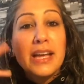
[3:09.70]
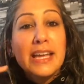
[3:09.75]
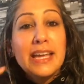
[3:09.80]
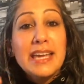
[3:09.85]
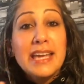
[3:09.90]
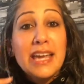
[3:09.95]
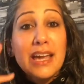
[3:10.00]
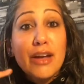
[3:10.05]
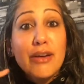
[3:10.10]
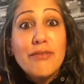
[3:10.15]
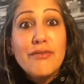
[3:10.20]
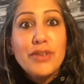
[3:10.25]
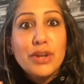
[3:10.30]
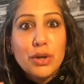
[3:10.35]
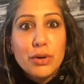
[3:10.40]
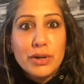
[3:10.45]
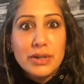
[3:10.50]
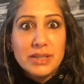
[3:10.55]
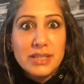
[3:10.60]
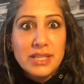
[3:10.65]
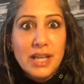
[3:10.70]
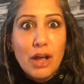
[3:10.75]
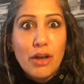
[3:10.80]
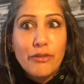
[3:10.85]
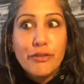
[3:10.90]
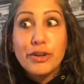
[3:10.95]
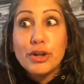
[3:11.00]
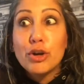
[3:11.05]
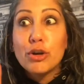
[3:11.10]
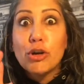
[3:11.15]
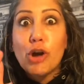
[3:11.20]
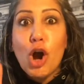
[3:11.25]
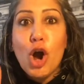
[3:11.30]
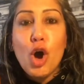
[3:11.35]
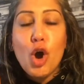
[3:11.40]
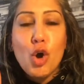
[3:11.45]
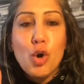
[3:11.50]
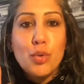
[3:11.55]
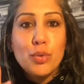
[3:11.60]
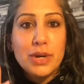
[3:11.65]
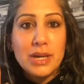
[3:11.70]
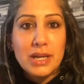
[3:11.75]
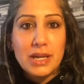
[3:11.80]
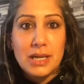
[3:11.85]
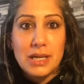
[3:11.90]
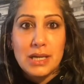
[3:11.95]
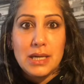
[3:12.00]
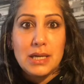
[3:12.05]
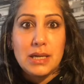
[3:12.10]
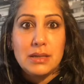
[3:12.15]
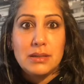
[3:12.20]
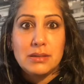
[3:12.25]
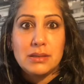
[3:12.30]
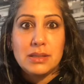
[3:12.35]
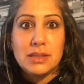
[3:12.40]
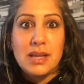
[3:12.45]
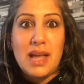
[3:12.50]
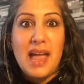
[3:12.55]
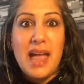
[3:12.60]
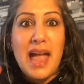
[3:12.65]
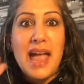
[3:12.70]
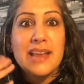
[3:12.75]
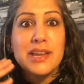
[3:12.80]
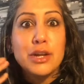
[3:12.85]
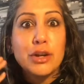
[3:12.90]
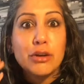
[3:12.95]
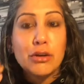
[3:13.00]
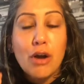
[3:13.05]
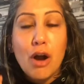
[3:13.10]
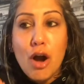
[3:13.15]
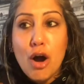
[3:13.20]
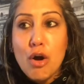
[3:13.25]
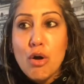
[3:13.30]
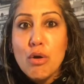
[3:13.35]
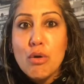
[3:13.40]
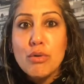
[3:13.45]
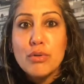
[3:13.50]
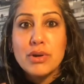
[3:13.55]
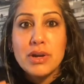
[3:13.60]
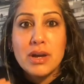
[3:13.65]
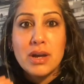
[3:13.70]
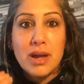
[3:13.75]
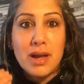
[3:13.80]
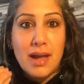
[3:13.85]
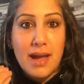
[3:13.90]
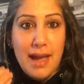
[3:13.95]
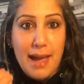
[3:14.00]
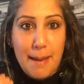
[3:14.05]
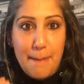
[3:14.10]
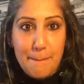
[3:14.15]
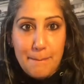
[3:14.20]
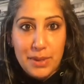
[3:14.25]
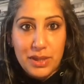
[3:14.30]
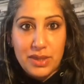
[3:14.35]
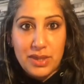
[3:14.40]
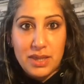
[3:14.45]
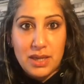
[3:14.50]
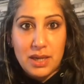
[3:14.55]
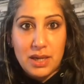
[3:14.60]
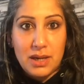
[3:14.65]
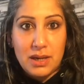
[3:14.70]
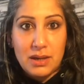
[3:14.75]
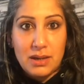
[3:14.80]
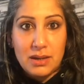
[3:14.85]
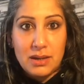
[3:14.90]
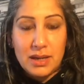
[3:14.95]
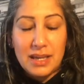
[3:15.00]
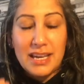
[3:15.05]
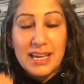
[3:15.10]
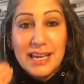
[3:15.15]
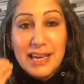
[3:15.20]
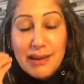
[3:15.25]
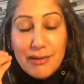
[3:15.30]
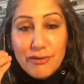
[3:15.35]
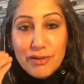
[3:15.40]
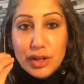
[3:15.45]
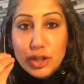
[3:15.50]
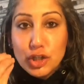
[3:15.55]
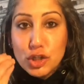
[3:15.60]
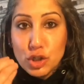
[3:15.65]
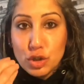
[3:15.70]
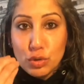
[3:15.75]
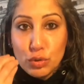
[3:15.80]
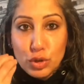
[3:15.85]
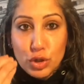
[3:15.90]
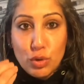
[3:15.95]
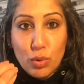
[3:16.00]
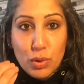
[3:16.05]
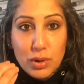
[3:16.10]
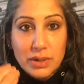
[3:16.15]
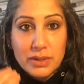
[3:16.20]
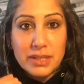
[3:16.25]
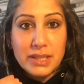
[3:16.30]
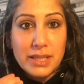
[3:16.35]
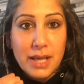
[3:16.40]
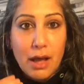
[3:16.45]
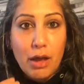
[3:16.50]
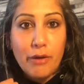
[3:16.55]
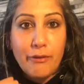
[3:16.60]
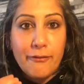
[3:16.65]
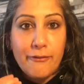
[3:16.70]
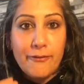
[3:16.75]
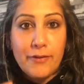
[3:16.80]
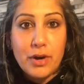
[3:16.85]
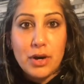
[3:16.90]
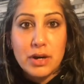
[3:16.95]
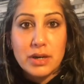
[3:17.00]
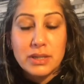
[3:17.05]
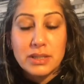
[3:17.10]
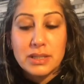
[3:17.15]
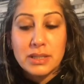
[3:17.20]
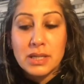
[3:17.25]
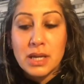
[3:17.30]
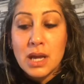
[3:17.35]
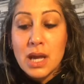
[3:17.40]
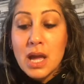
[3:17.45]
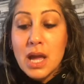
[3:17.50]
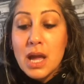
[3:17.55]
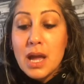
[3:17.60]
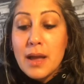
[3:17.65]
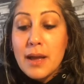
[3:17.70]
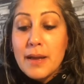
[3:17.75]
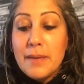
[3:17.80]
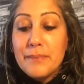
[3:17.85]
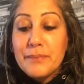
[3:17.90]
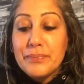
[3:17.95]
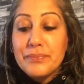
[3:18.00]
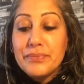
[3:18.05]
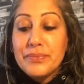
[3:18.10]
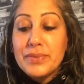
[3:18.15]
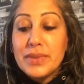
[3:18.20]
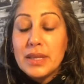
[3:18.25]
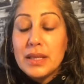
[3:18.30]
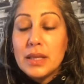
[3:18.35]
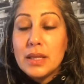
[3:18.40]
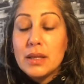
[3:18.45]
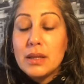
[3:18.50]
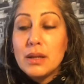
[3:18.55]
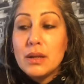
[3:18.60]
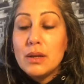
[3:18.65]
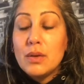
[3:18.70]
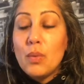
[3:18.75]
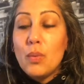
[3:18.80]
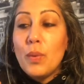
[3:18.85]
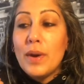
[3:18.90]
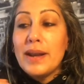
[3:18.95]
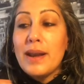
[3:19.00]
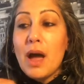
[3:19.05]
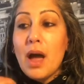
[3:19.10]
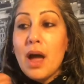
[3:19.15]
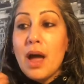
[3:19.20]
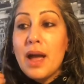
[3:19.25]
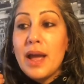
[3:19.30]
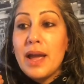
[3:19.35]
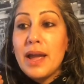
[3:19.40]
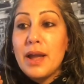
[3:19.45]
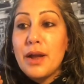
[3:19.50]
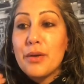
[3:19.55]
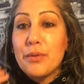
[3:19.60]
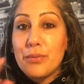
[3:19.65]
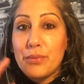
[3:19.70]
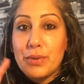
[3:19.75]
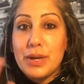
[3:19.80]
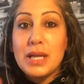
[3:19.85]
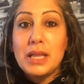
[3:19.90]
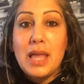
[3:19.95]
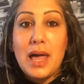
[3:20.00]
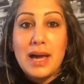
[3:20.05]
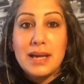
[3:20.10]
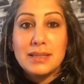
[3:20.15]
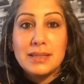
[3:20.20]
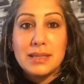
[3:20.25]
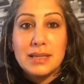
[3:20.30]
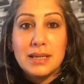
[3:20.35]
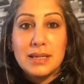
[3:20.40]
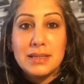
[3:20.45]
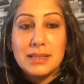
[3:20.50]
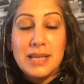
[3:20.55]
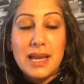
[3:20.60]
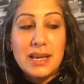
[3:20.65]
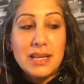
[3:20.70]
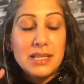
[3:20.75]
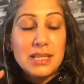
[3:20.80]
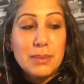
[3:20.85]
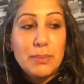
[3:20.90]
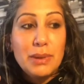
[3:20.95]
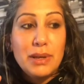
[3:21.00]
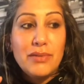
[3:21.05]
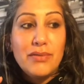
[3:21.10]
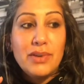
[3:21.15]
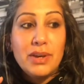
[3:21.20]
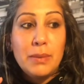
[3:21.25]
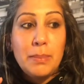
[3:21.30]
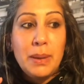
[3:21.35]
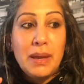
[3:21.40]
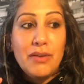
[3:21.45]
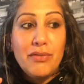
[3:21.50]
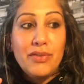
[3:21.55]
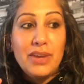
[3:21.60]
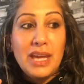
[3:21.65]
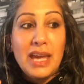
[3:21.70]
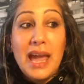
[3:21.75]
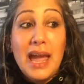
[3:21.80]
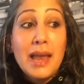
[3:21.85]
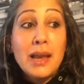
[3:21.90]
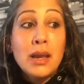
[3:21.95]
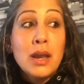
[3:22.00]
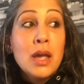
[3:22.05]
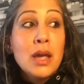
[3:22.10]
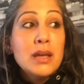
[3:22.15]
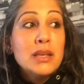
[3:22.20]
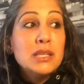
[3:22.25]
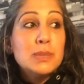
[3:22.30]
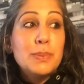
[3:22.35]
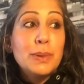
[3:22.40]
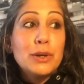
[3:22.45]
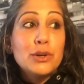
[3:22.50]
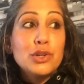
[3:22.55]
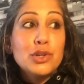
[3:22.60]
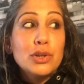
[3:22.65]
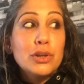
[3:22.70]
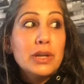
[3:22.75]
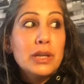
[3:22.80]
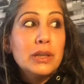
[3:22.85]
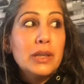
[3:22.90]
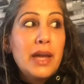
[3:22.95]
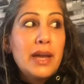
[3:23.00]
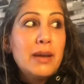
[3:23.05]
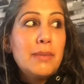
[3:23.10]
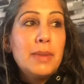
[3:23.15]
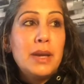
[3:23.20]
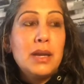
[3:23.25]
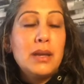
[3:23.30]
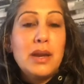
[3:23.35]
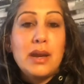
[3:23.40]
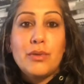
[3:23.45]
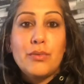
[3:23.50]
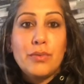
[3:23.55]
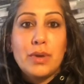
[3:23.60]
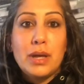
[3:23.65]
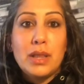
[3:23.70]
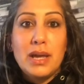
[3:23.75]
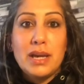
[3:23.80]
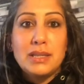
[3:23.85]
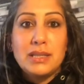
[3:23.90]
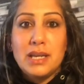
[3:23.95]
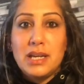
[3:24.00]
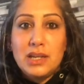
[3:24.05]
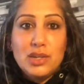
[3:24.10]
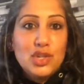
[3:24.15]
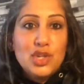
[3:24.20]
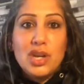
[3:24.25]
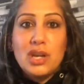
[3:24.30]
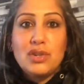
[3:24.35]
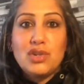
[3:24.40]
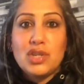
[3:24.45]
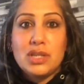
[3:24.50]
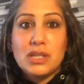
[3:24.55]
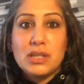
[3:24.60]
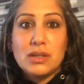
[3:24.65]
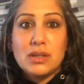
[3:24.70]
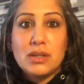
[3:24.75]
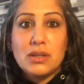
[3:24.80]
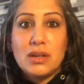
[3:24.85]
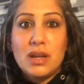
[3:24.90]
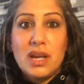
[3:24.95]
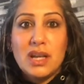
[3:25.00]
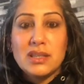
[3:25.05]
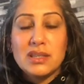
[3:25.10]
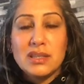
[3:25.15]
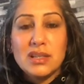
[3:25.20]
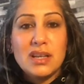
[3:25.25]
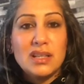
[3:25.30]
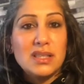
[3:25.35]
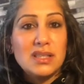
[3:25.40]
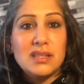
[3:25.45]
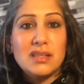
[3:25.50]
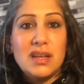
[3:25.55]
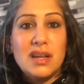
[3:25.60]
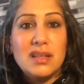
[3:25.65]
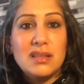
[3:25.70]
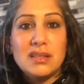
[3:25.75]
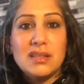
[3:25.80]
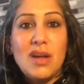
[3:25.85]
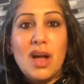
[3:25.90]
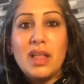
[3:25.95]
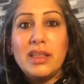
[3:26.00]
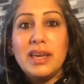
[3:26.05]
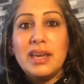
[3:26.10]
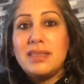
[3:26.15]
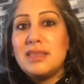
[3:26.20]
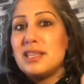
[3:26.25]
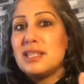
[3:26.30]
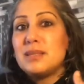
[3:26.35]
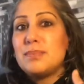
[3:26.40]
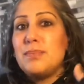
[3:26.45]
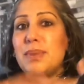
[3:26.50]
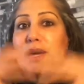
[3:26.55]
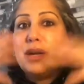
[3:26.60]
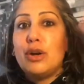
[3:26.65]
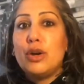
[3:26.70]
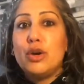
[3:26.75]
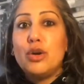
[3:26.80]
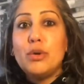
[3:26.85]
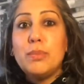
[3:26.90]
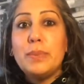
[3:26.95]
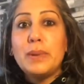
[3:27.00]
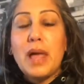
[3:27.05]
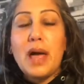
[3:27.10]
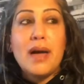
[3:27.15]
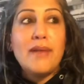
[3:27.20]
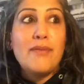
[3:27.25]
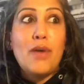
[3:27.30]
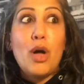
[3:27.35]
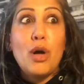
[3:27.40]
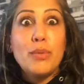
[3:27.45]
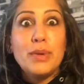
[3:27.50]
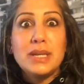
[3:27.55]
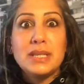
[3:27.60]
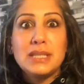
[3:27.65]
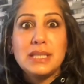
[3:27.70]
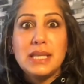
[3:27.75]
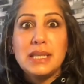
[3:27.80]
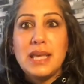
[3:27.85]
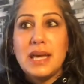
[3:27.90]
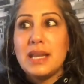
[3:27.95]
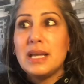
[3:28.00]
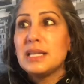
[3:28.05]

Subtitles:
Give yourself your own ease and your own empathy. Give it to yourself first. When I realized this, and it's a bit of an epiphany, and spiritual enlightenment and realization, just it's not like this big hoopla. I've always said that.